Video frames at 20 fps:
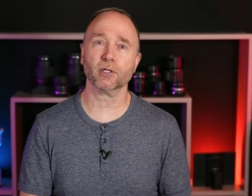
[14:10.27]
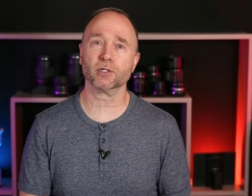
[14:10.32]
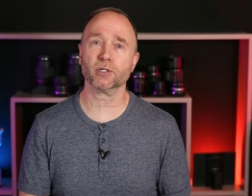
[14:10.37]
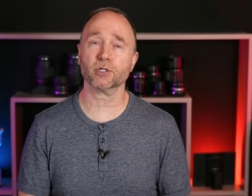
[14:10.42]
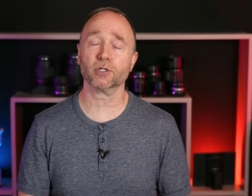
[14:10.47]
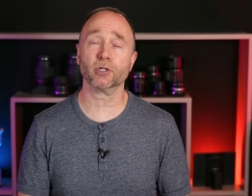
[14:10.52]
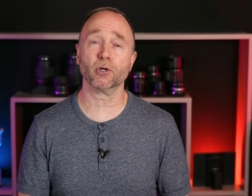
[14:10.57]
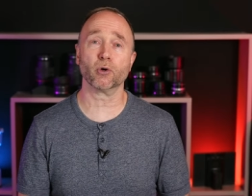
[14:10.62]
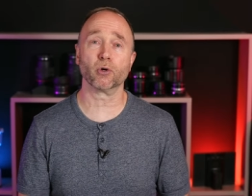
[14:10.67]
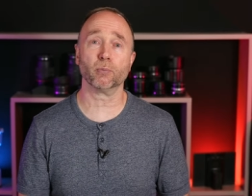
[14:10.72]
This
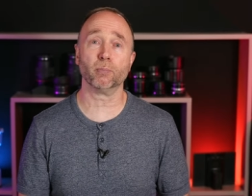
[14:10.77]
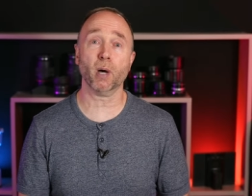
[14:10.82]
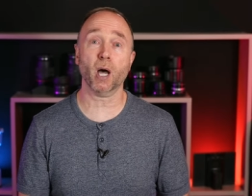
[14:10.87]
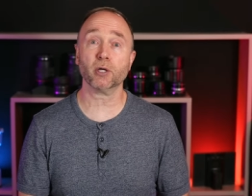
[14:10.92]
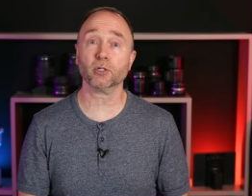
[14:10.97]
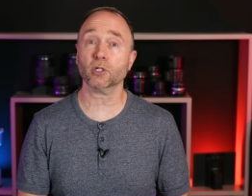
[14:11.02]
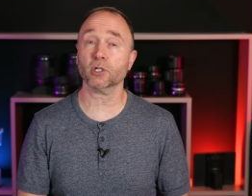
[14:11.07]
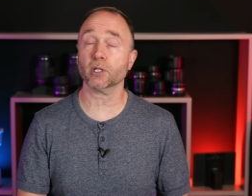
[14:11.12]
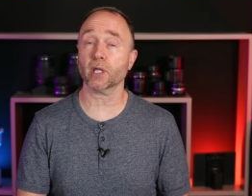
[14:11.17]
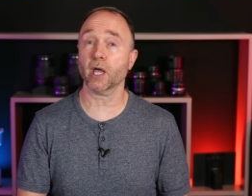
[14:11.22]
is
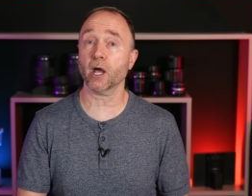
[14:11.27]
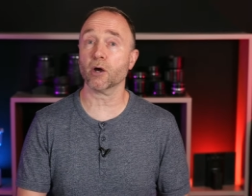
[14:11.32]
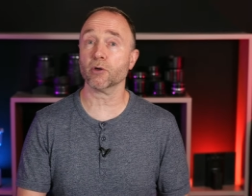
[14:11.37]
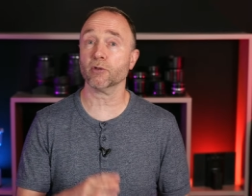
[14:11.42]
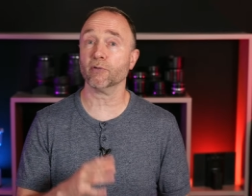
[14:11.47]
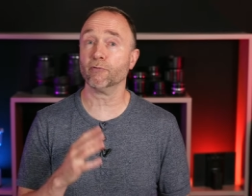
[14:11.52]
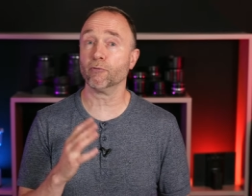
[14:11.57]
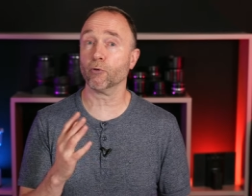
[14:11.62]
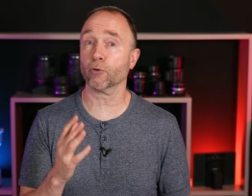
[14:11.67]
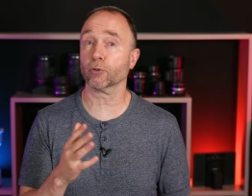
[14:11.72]
Yodobashi. They are
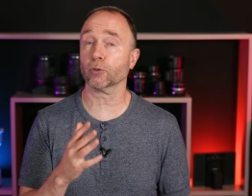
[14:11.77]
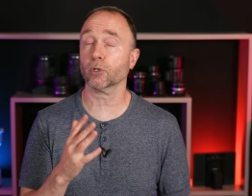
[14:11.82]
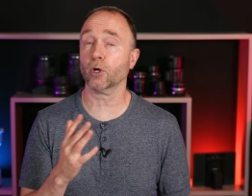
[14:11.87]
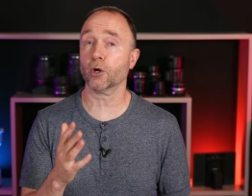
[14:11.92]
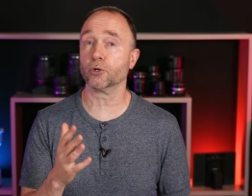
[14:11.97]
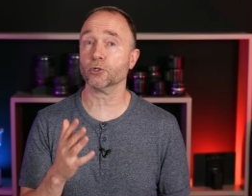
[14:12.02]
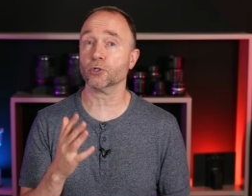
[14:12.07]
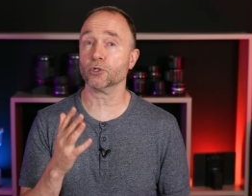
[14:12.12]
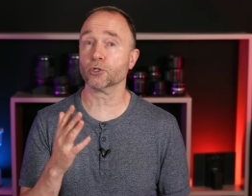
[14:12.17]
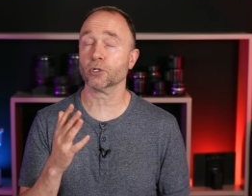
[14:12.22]
the fourth
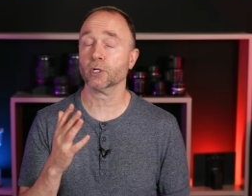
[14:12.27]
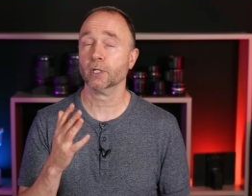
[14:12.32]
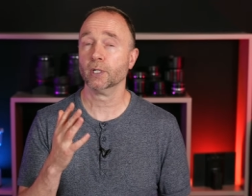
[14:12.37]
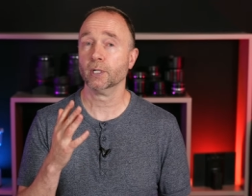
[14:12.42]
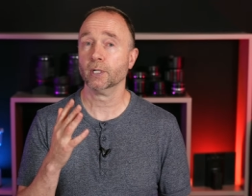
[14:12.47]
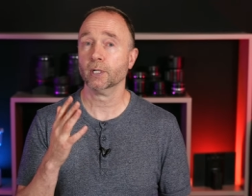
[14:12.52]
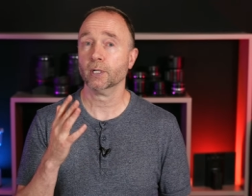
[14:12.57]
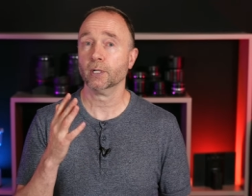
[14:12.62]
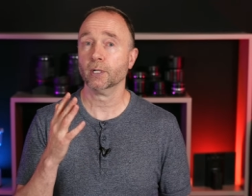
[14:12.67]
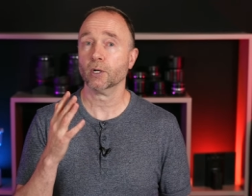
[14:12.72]
largest
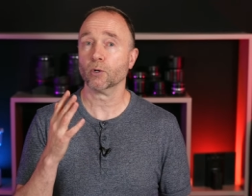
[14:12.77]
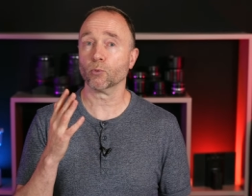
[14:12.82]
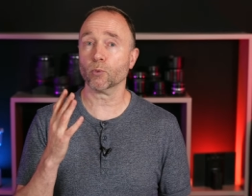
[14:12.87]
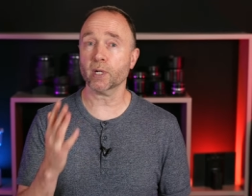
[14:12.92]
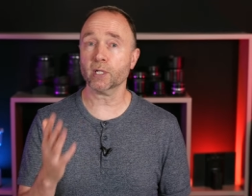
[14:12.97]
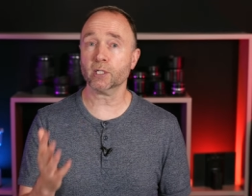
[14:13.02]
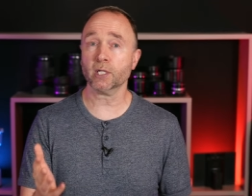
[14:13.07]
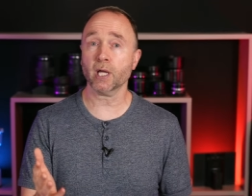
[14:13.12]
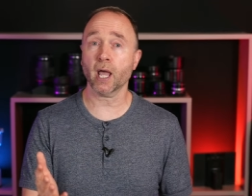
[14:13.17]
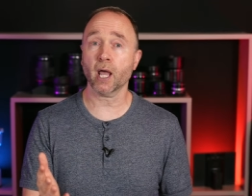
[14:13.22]

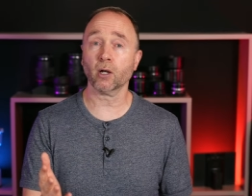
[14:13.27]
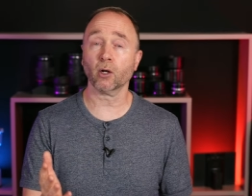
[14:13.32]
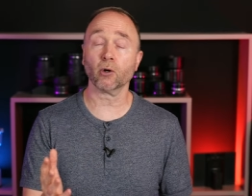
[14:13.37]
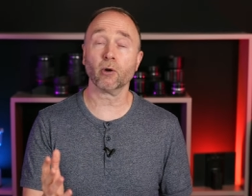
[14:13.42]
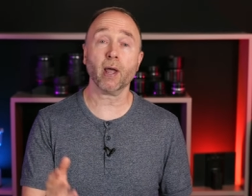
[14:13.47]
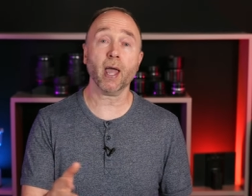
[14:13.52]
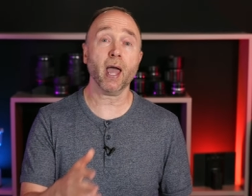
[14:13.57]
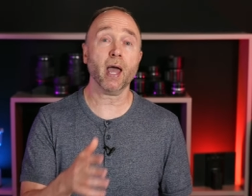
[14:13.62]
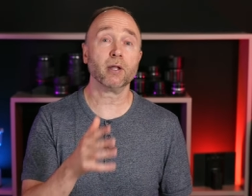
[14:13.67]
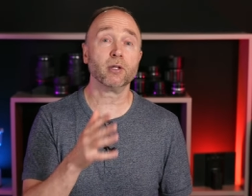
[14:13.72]
retailer
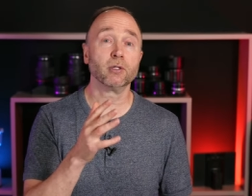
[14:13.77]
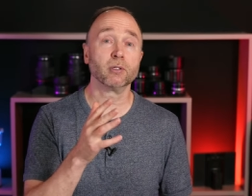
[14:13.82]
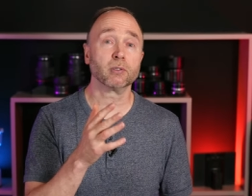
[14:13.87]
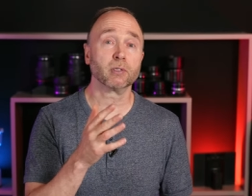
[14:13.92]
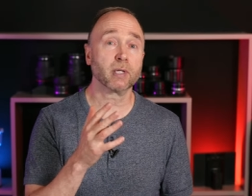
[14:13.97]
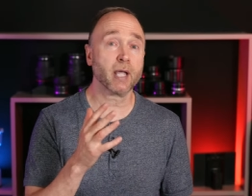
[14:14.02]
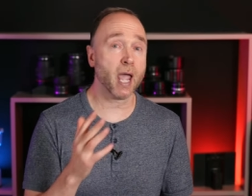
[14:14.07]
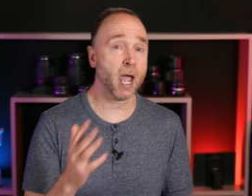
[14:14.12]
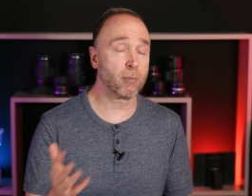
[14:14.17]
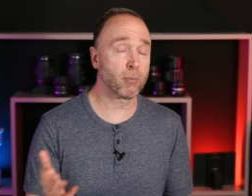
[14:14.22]

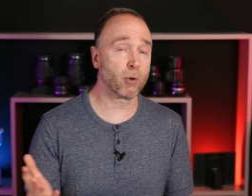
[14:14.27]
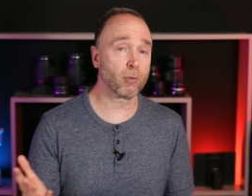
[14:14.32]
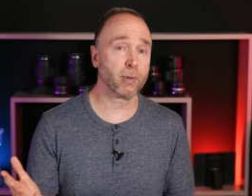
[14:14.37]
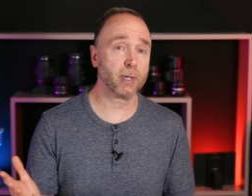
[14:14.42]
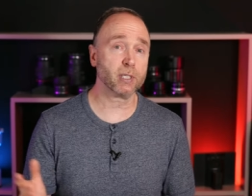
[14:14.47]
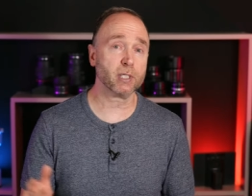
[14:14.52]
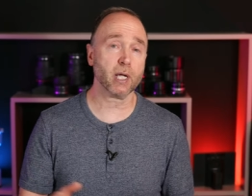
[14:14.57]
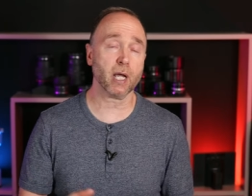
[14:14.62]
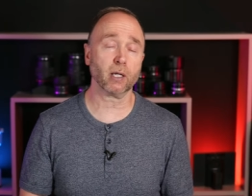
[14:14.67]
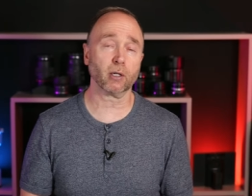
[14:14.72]
and camera
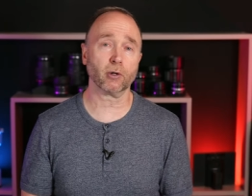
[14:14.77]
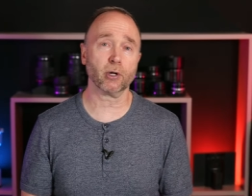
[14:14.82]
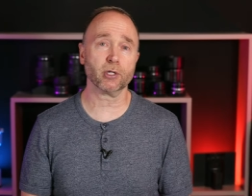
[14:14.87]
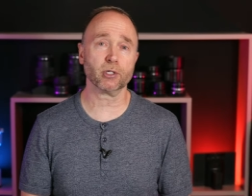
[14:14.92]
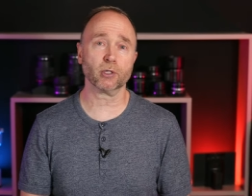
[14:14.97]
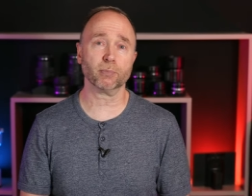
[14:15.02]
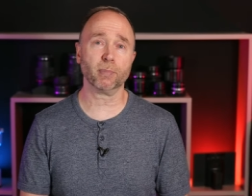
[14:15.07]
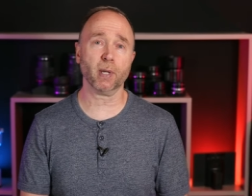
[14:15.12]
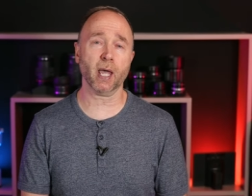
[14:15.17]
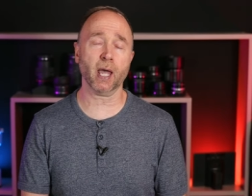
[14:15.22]
retailer in
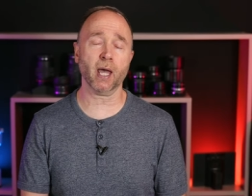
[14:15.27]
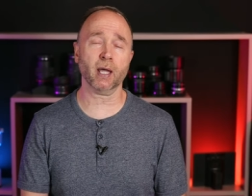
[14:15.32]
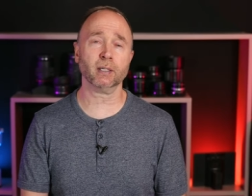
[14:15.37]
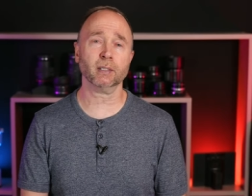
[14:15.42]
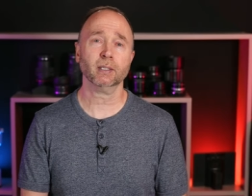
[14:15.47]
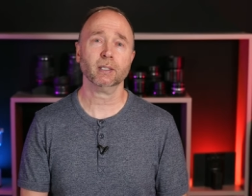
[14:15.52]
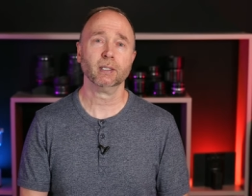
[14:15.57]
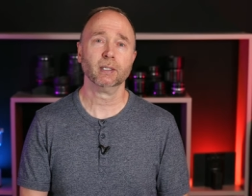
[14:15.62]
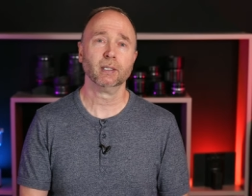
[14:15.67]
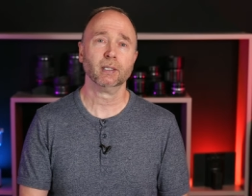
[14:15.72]

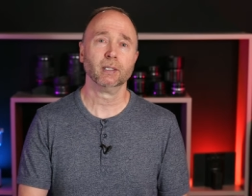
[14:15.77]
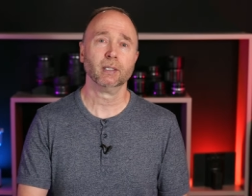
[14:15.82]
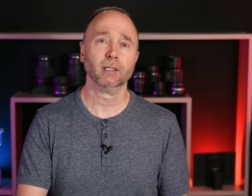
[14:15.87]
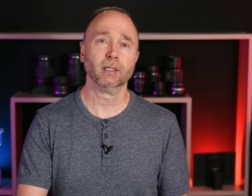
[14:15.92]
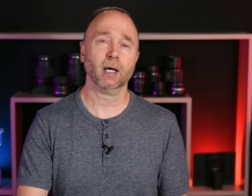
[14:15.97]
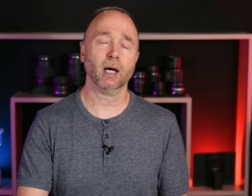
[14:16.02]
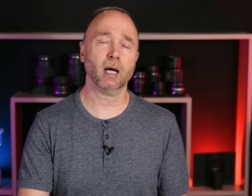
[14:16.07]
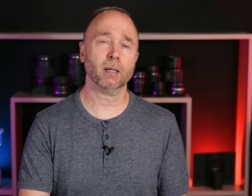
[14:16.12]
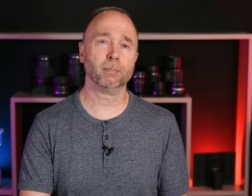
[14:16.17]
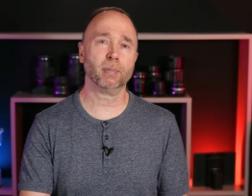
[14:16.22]
Japan,
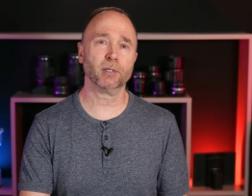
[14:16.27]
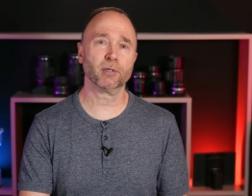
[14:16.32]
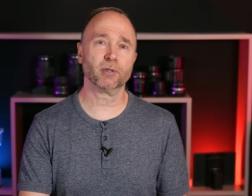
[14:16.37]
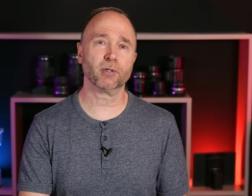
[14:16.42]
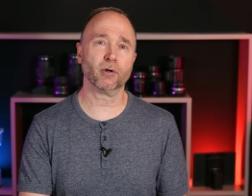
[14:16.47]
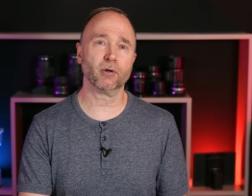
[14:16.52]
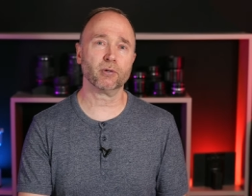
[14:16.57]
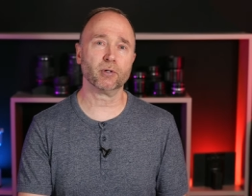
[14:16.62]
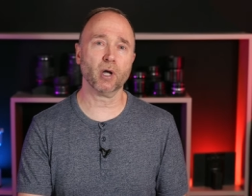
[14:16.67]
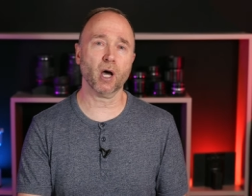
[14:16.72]
uh, but
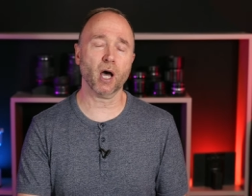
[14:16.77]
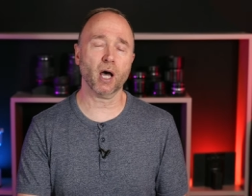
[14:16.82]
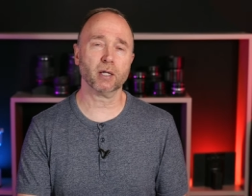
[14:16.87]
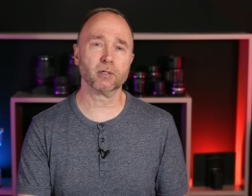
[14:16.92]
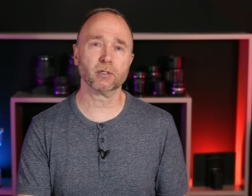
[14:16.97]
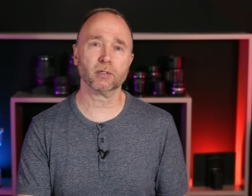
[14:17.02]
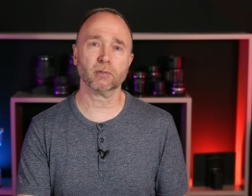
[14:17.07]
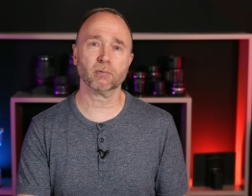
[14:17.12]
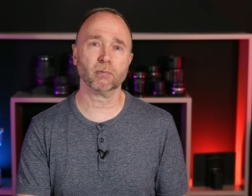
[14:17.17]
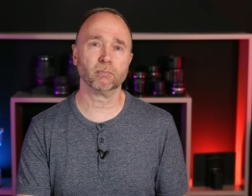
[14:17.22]
they're not,